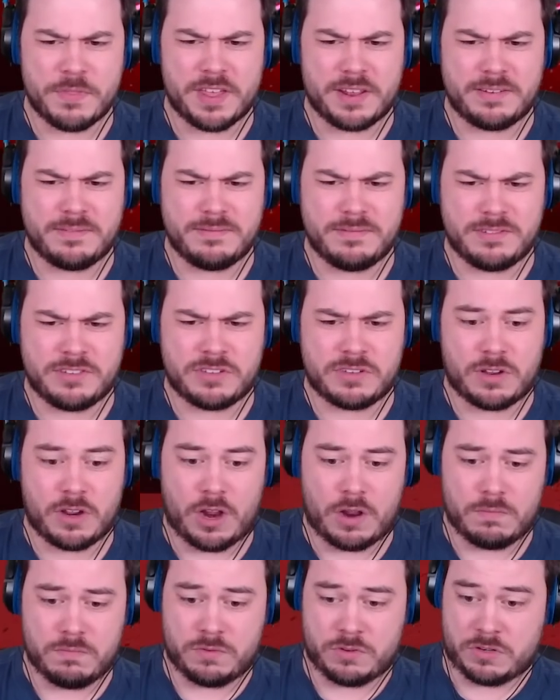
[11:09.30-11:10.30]
the. I need to
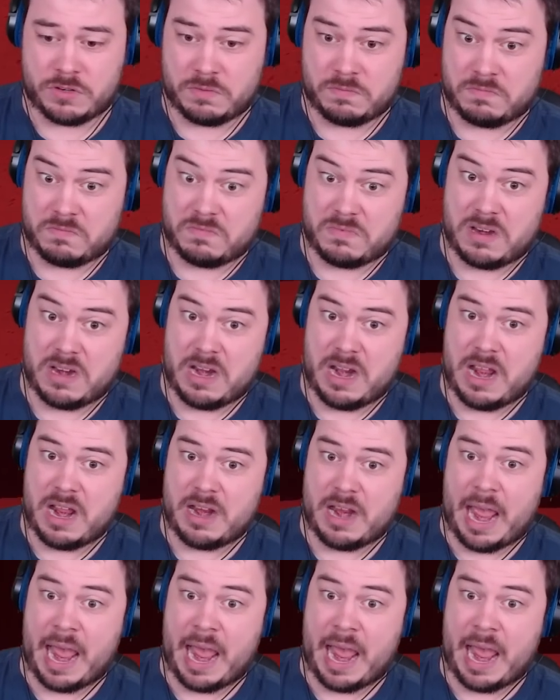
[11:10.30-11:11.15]
find more fuel.